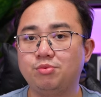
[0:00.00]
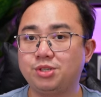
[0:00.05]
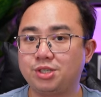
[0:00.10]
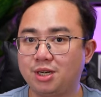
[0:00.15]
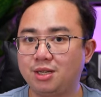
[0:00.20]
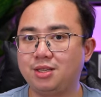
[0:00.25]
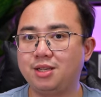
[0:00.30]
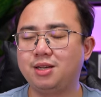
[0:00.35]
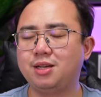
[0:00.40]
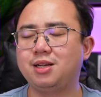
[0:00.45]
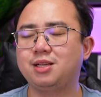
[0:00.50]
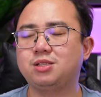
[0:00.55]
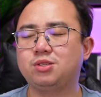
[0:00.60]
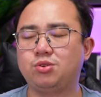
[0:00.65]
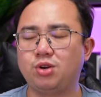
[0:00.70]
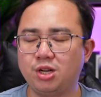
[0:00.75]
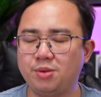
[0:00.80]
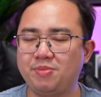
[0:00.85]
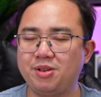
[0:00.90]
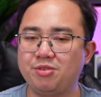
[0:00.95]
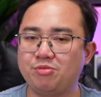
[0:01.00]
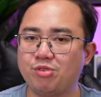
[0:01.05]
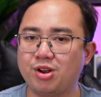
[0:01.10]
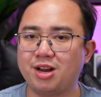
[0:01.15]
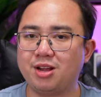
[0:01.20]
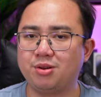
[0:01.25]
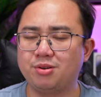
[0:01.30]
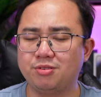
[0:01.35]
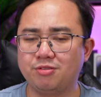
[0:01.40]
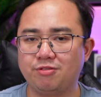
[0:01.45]
which I think is going to be
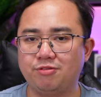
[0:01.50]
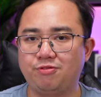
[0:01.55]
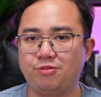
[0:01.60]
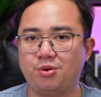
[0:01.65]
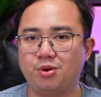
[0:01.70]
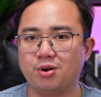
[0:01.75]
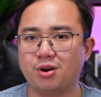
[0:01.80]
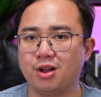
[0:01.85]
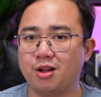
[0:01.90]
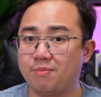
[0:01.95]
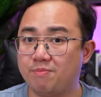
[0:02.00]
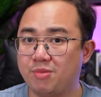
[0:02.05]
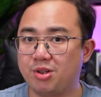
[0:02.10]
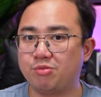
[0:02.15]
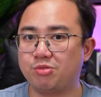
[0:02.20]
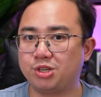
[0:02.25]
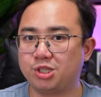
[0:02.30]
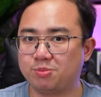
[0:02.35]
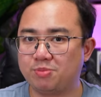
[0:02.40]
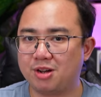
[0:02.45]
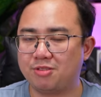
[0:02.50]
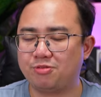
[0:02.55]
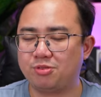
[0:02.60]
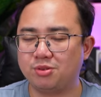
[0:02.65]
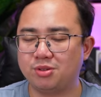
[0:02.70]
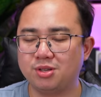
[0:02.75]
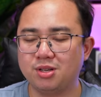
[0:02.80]
really good for a mid-range smartphone.